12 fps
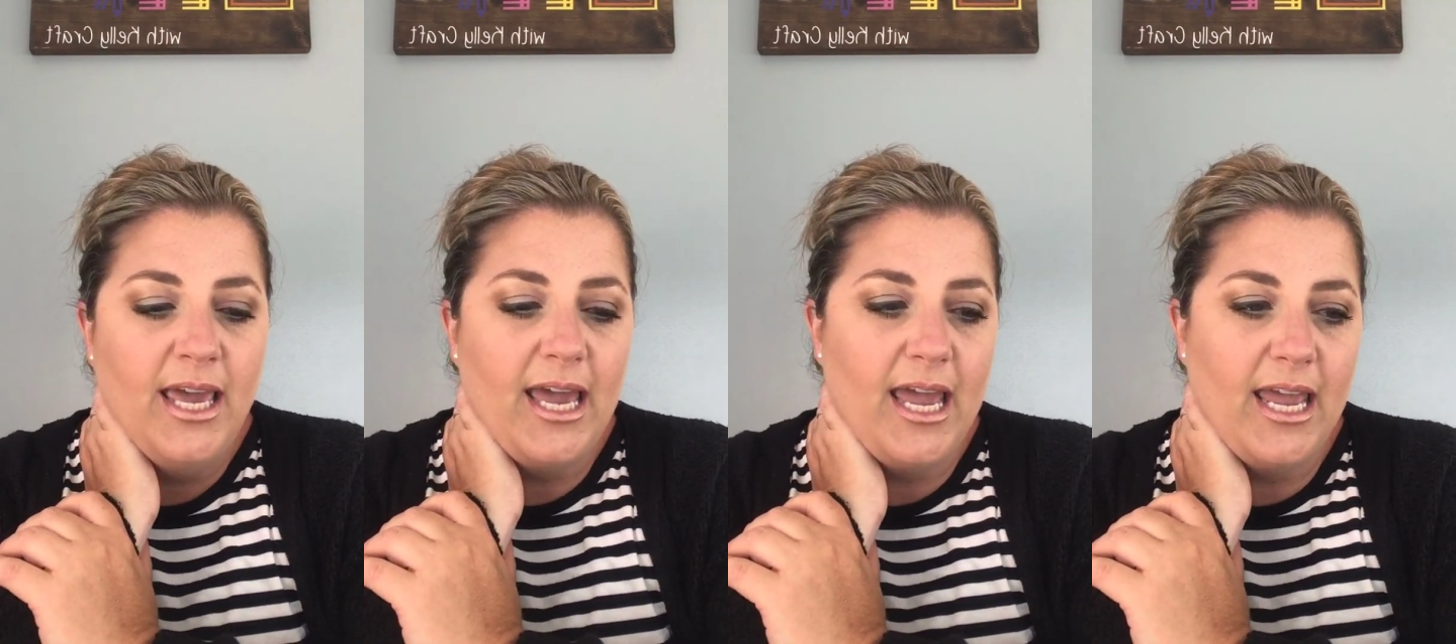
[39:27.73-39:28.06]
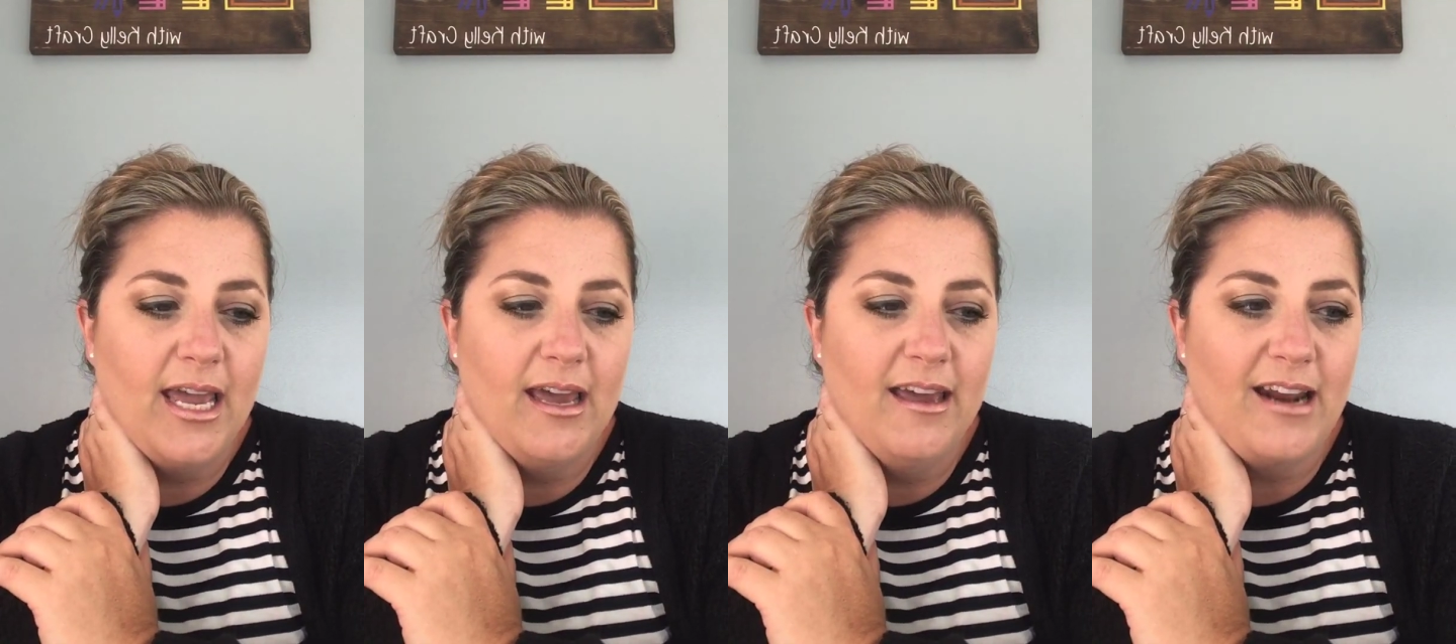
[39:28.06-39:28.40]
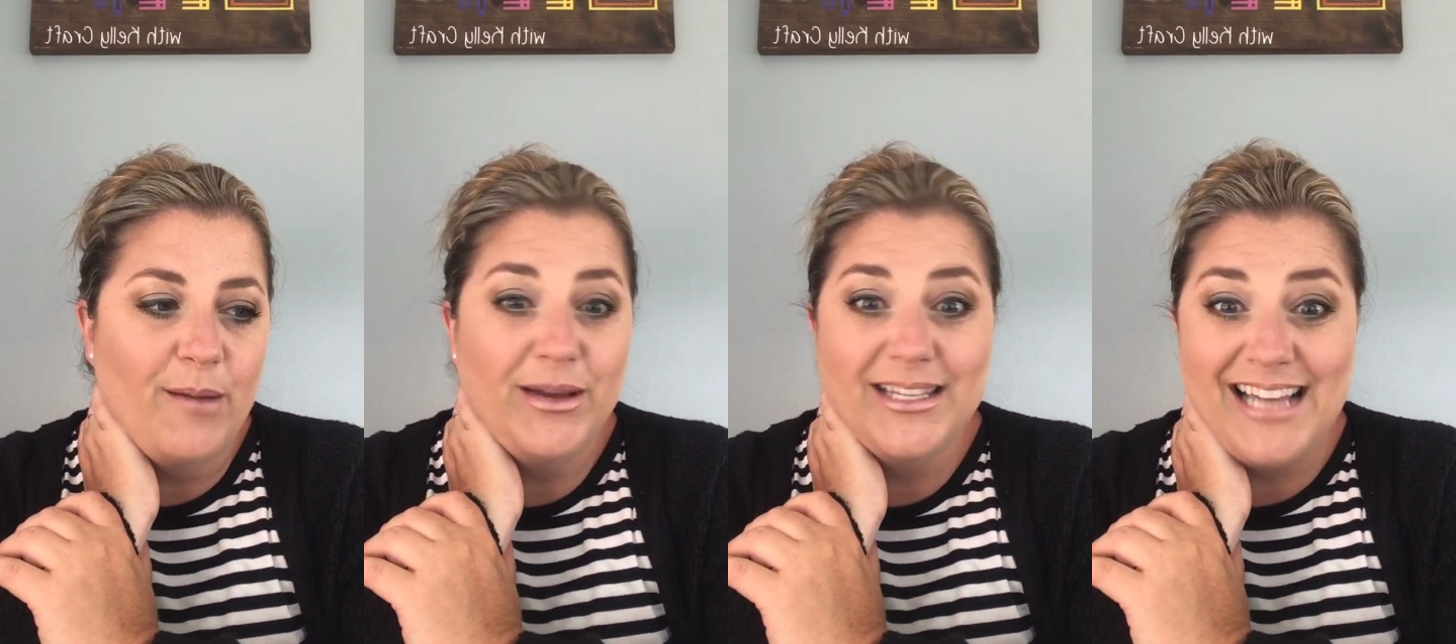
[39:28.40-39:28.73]
and
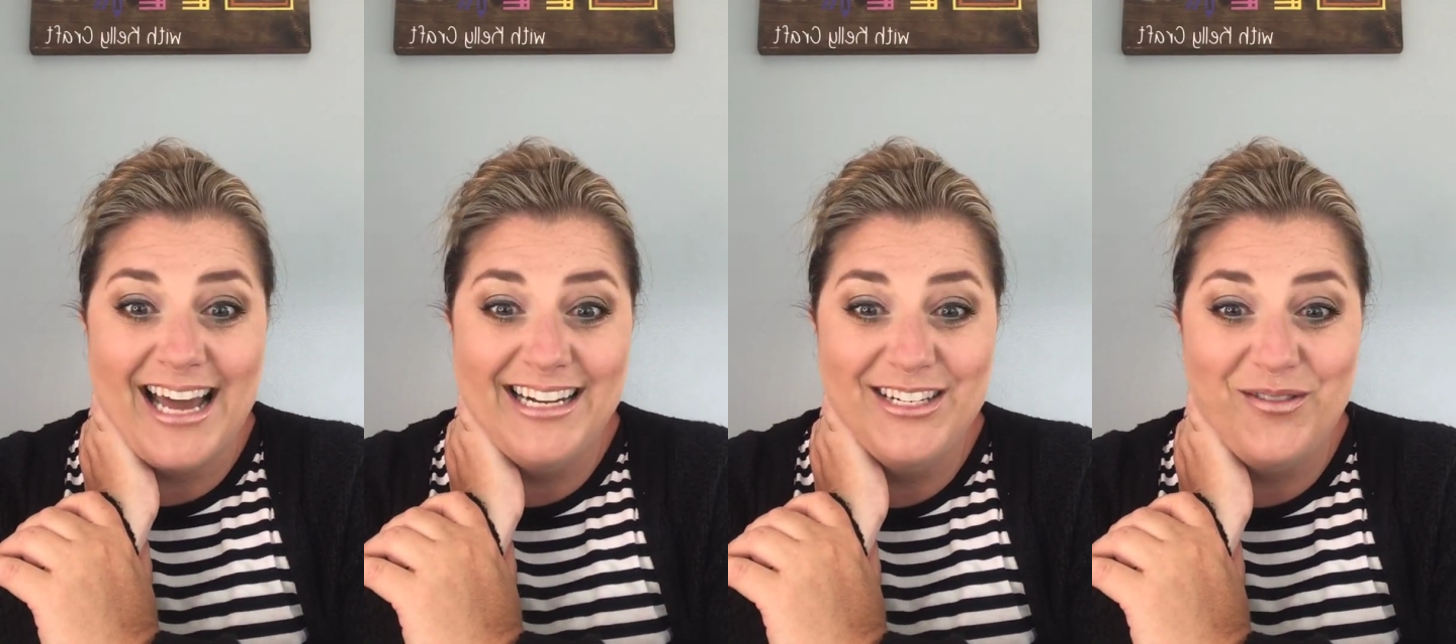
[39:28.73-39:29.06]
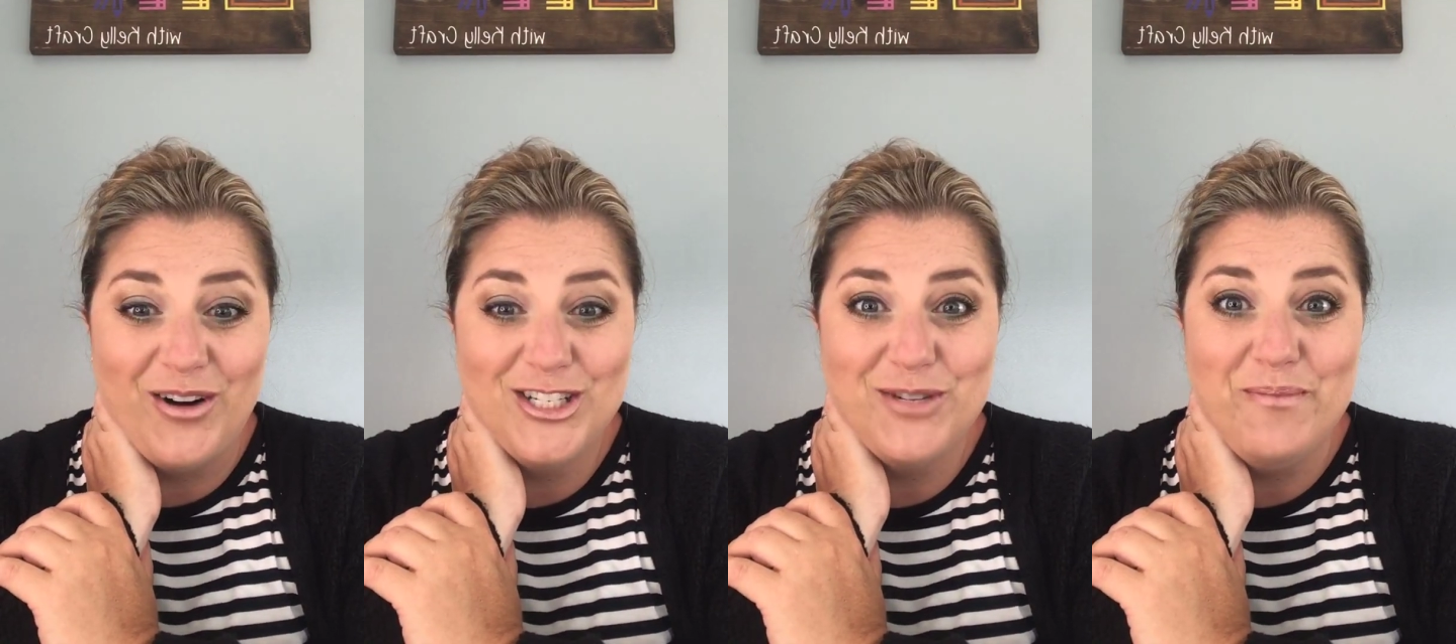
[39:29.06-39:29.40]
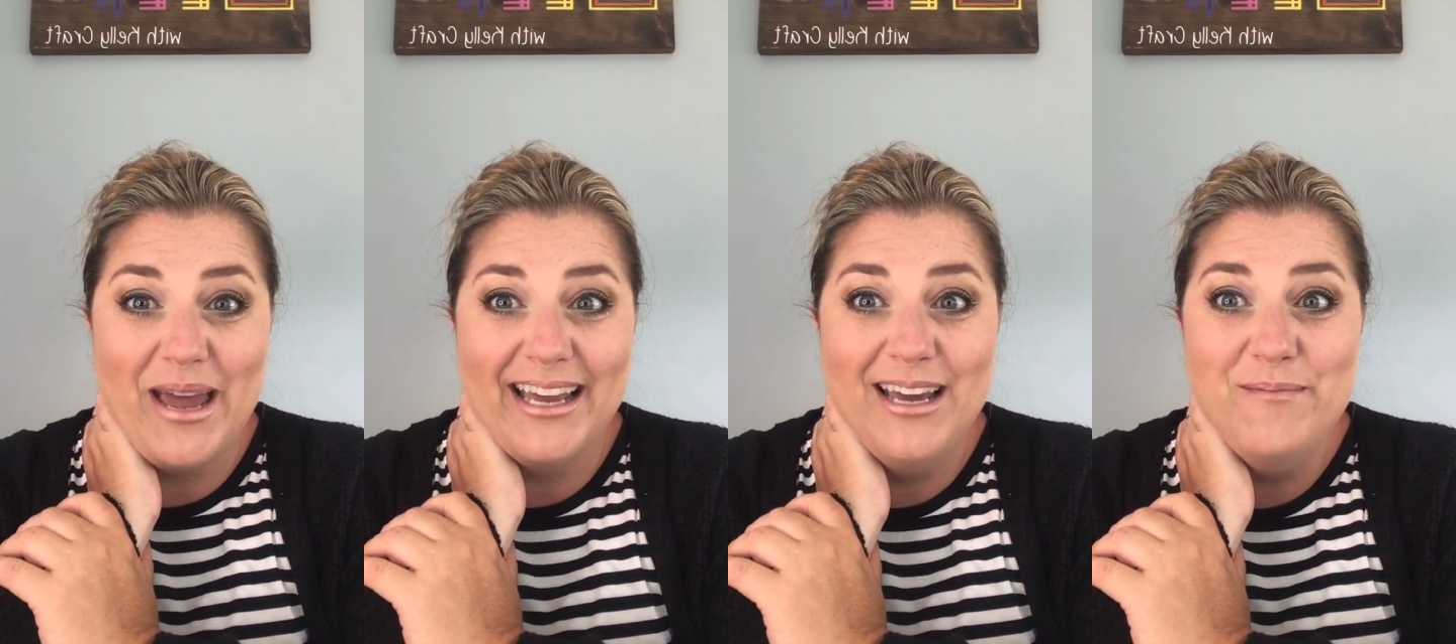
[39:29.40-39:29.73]
I'm excited to watch Mecca.